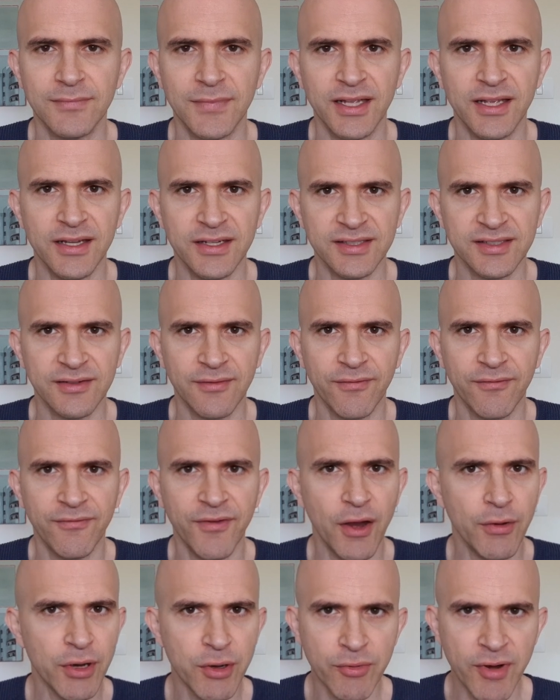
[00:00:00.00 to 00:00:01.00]
He is
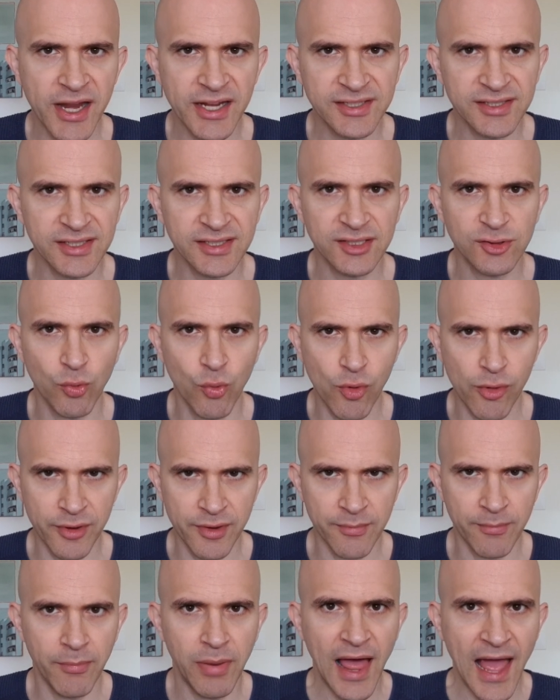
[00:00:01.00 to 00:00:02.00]
very racist
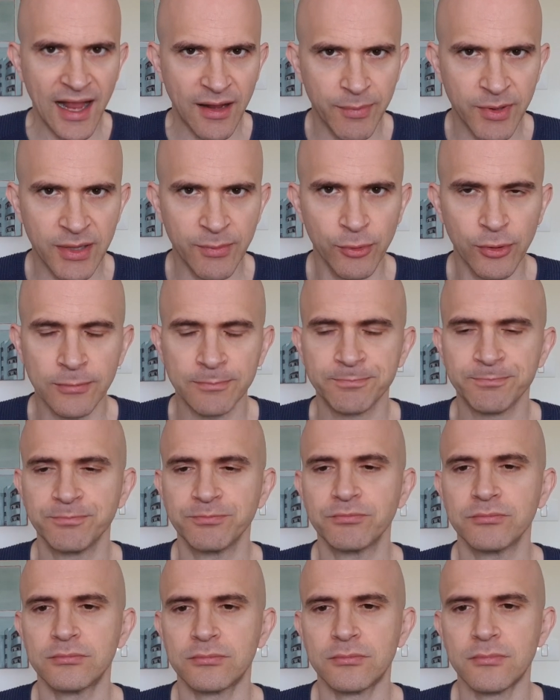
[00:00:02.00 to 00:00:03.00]
toward black people,
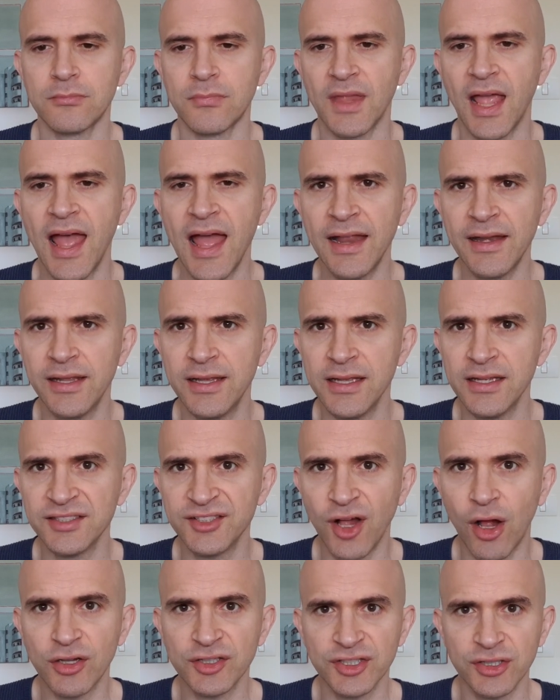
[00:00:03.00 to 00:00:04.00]
and he is
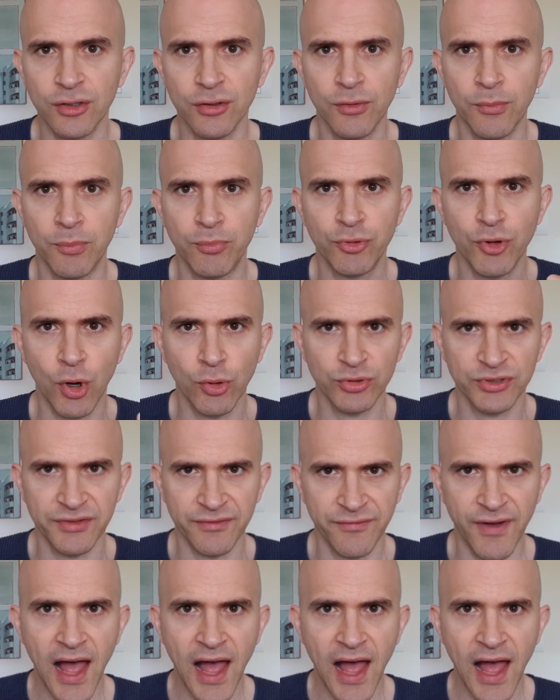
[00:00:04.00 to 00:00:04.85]
also prone to